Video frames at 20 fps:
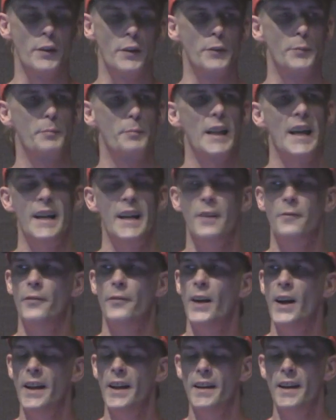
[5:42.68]
as Planning
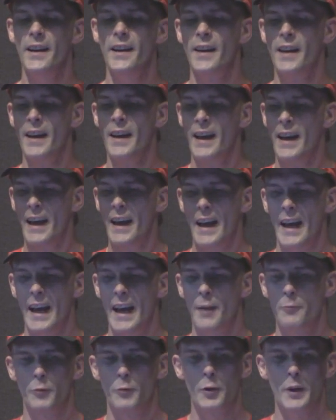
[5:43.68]
Finder,
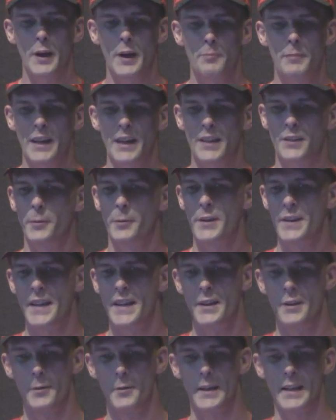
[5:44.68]
and we'll get back to what
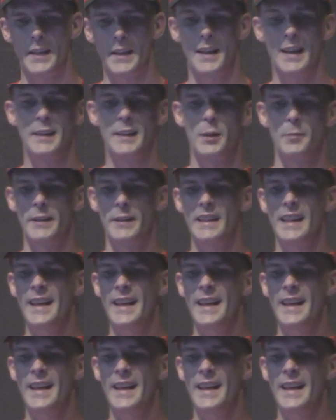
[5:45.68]
they're doing a little bit